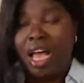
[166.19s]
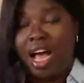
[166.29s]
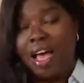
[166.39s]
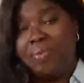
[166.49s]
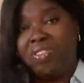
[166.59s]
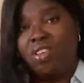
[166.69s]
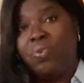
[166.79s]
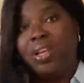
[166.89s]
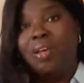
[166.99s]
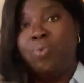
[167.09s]
I was the
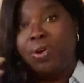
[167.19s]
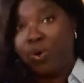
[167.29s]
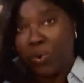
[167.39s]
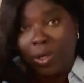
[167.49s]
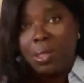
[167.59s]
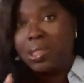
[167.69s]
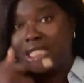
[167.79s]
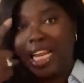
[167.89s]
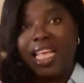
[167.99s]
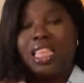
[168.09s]
only one who
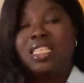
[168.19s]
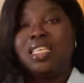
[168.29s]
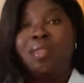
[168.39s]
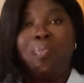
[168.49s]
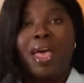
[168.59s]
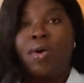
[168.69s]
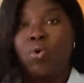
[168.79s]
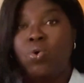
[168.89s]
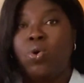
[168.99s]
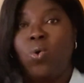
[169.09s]
looked like this in my
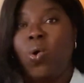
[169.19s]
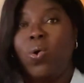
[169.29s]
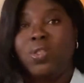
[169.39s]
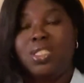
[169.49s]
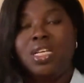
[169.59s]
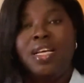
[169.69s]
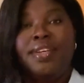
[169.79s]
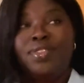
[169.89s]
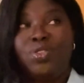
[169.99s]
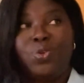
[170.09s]
whole cohort,
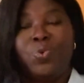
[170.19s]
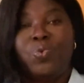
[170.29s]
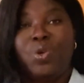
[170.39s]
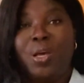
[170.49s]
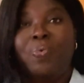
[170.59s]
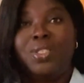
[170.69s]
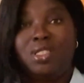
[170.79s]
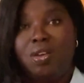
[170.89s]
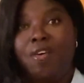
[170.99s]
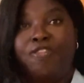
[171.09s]
so it was
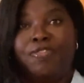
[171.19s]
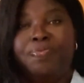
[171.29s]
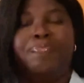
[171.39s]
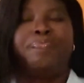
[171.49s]
tough.